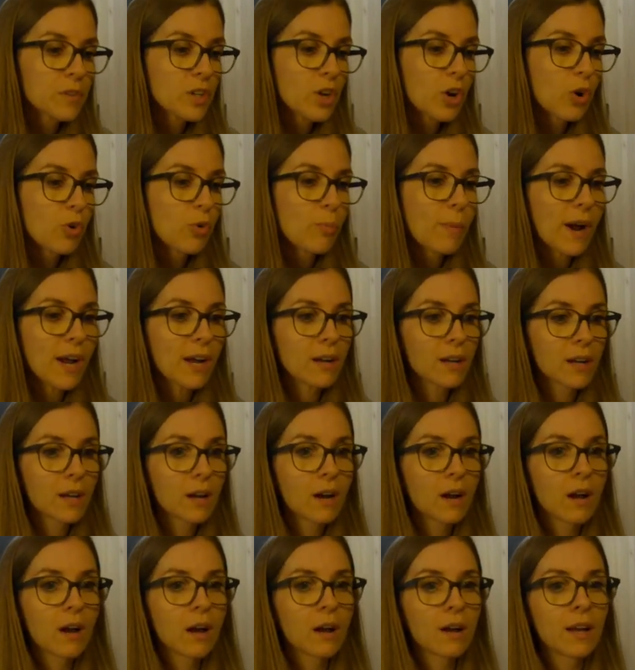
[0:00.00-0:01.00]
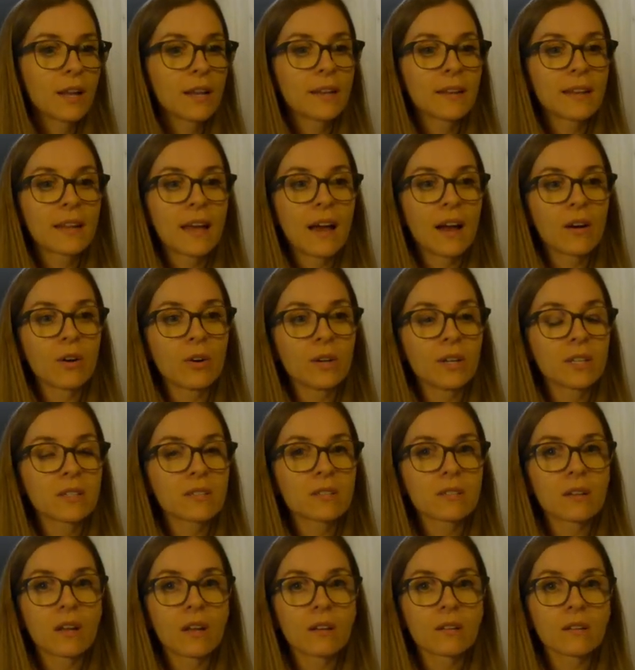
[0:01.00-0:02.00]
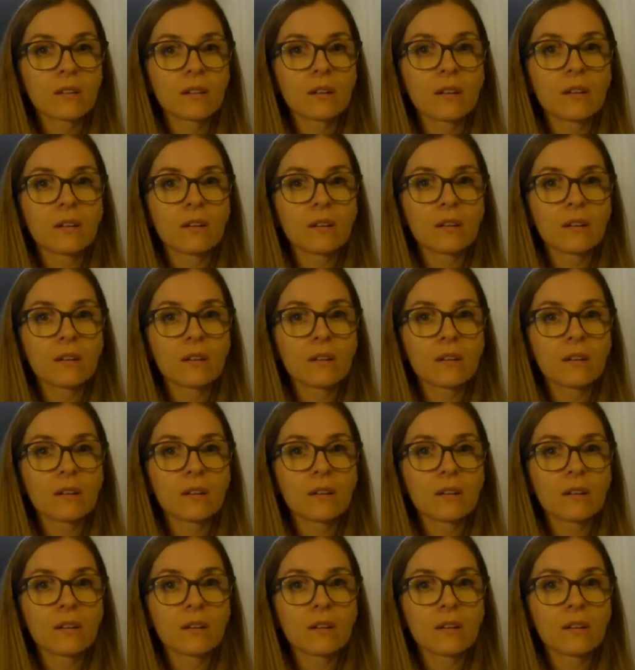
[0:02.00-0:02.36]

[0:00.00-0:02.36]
go by car, and now it's not,